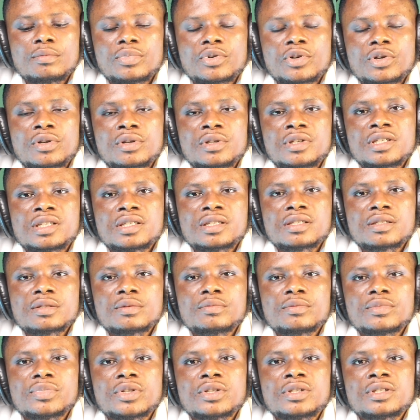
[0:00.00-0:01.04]
brothers,
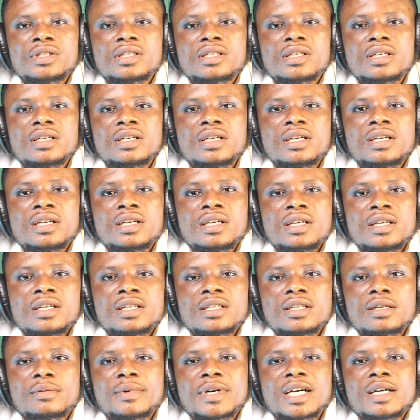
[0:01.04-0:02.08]
but
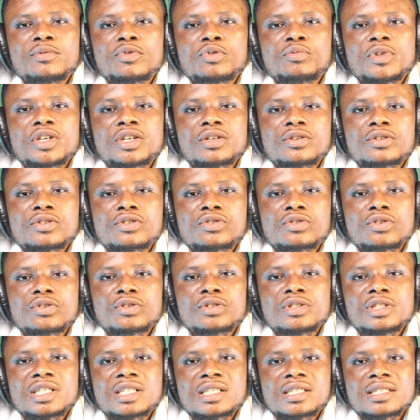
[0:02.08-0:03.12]
the Bible makes us
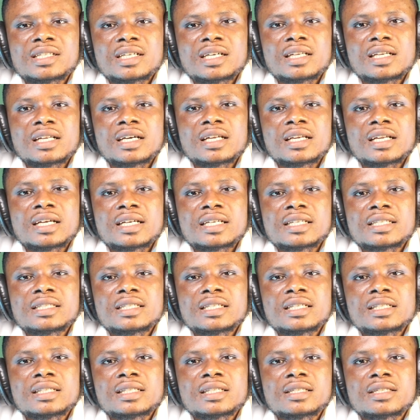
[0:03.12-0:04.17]
to understand, and I
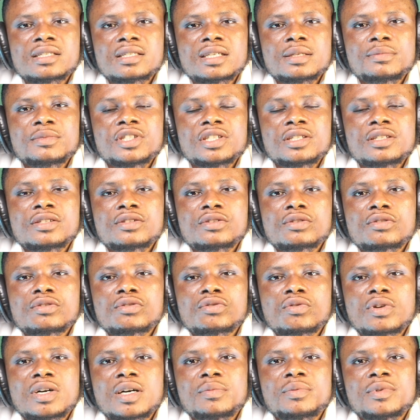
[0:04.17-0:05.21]
think the same thing is
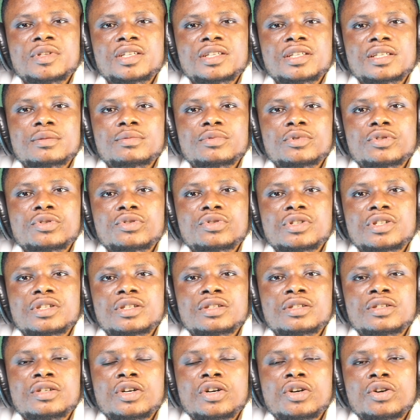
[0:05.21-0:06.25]
also applicable to
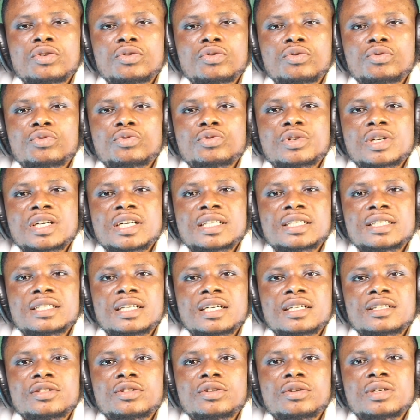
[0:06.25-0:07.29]
the Quran,
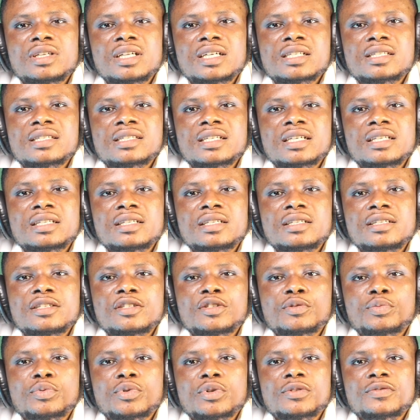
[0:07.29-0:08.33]
that God has sent
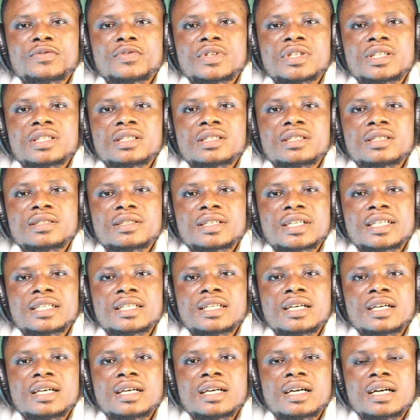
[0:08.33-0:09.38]
his prophet, right,
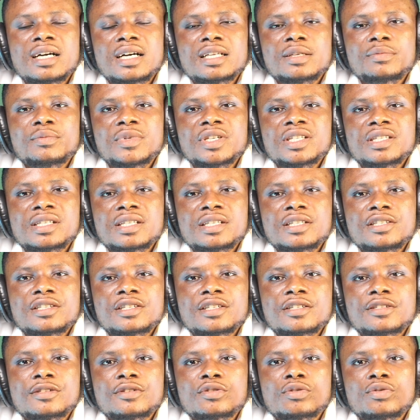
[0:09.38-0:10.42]
and
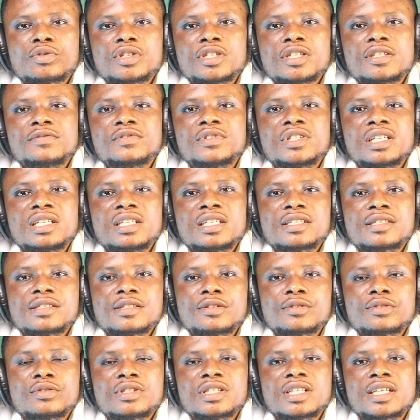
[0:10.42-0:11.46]
messengers. So if they
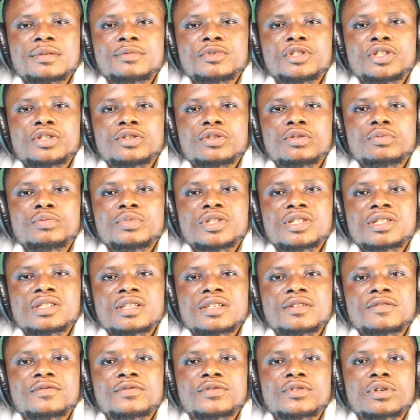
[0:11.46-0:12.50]
listen to them, they will be
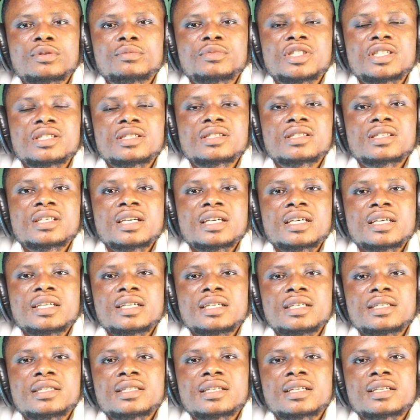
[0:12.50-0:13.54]
saved from this
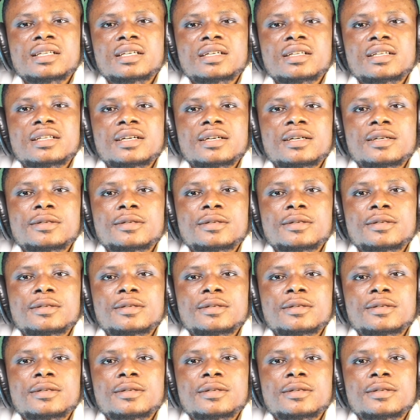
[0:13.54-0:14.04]
eternal